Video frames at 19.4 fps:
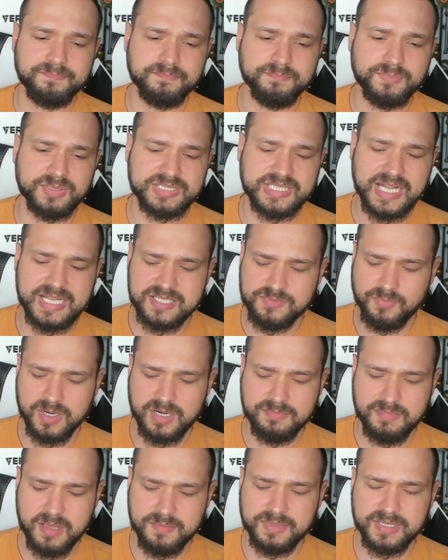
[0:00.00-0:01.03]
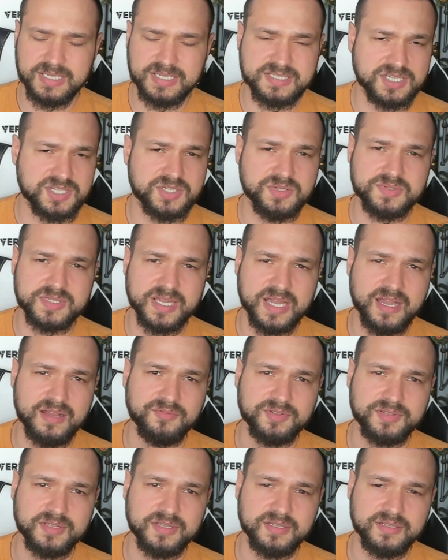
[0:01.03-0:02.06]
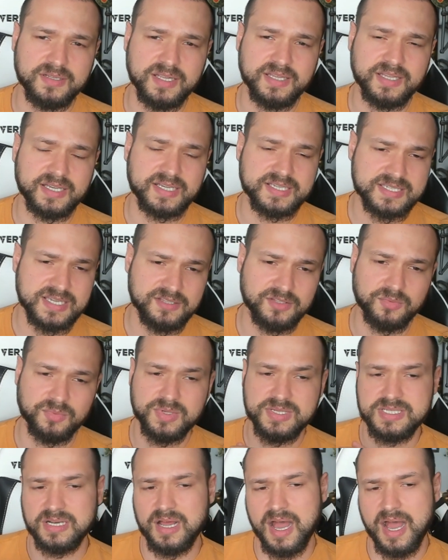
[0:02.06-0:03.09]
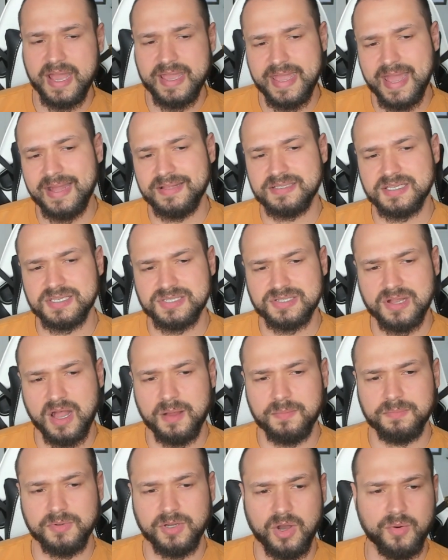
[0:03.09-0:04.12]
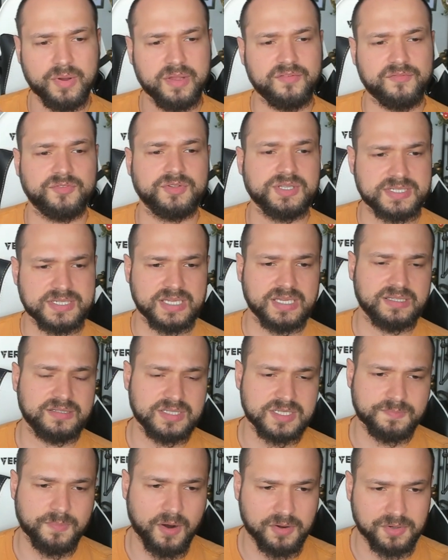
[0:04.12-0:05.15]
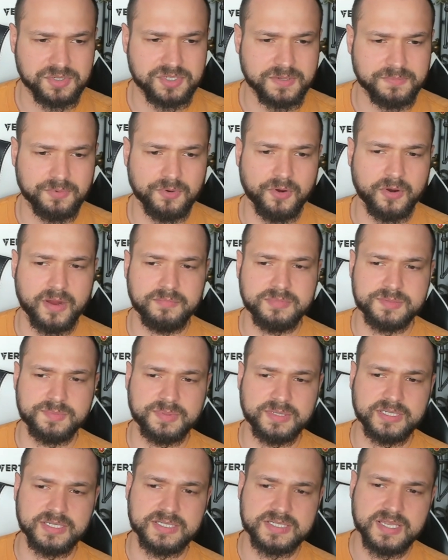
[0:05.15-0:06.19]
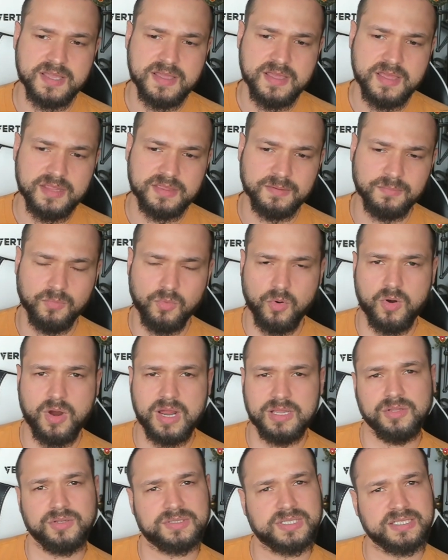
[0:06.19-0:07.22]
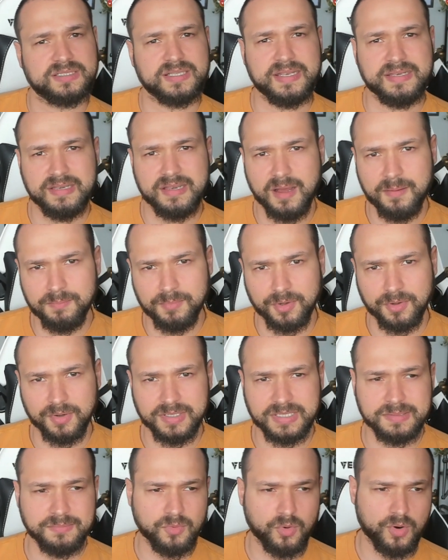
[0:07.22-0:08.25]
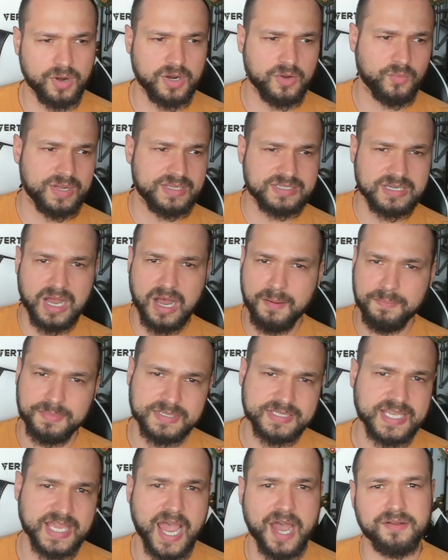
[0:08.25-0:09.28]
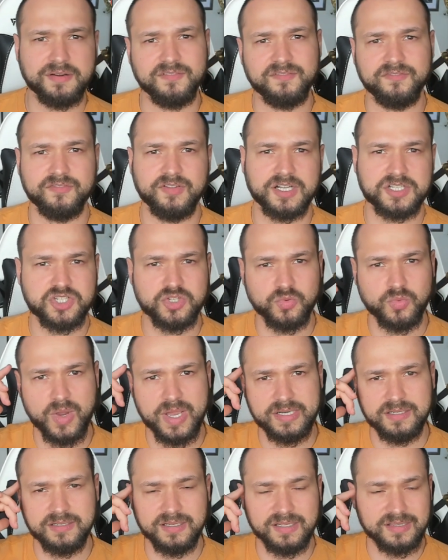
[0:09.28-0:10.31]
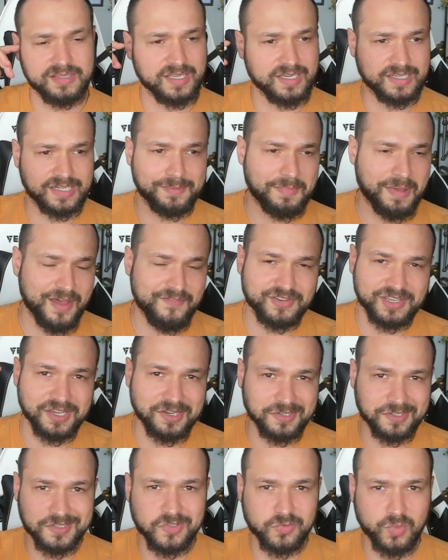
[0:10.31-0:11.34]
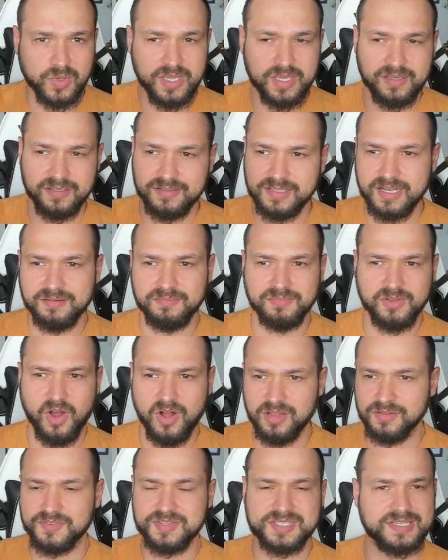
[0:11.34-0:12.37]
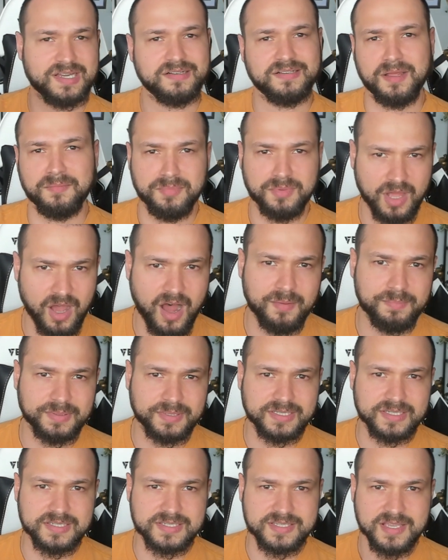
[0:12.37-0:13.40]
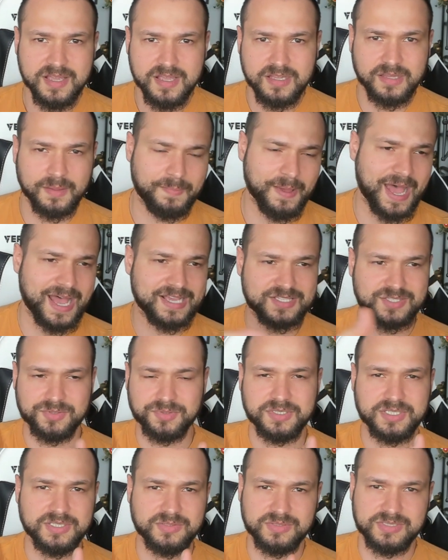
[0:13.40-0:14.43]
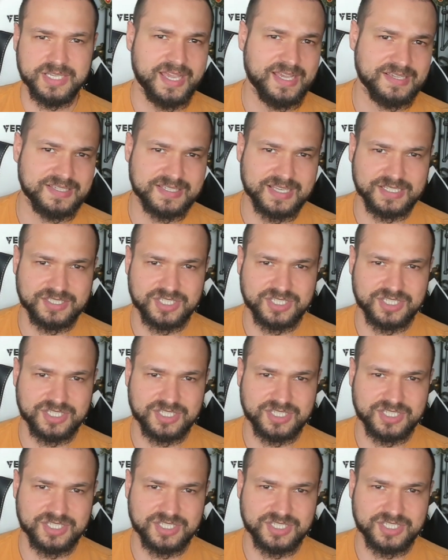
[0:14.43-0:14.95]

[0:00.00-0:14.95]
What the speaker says: But that's one of my biggest issues I have with it. And like I said, the reason I had to stop going for the Sea of Thieves partnership program is because the more I looked at that number, and the more it went up and down and fluctuated, and thinking I'm having a good week, and then all of a sudden I'm not, because the past 30 days that